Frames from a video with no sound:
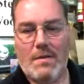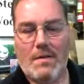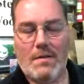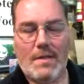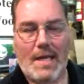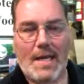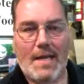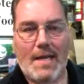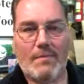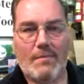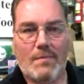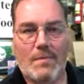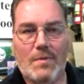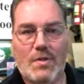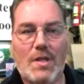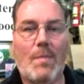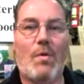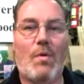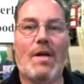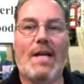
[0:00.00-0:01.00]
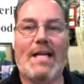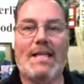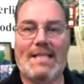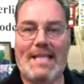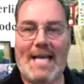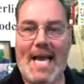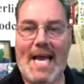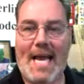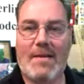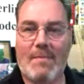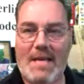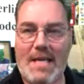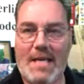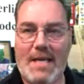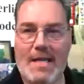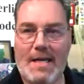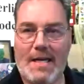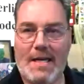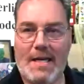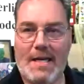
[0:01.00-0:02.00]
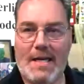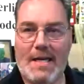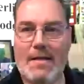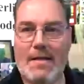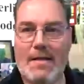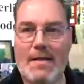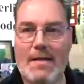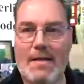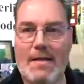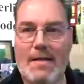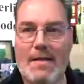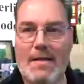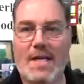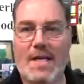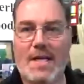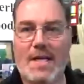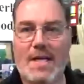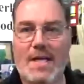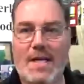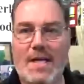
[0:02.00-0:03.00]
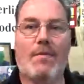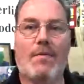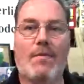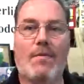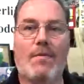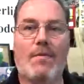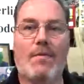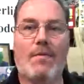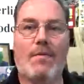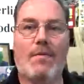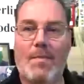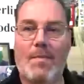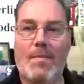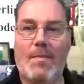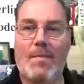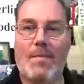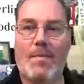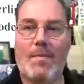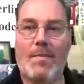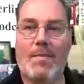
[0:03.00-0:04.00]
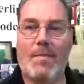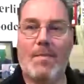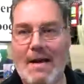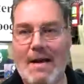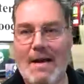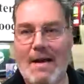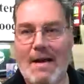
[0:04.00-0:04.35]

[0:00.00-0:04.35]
and someone had tagged me in it, you know, saying, "Hey, can you help this guy out?"